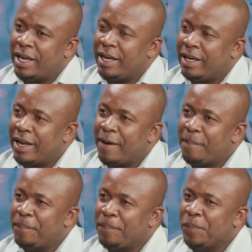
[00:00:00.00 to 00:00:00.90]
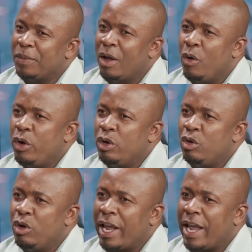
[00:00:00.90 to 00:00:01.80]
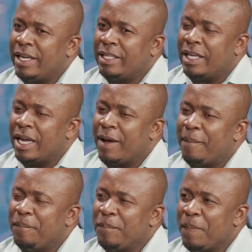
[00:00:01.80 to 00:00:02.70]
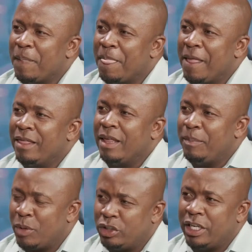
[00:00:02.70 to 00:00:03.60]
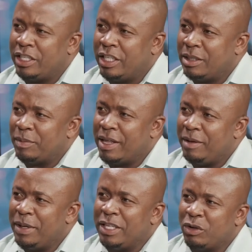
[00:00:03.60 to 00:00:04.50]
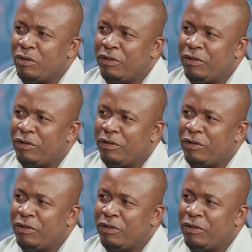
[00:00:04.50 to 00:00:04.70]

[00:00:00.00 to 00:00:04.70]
And when you look at the projections by the Minister of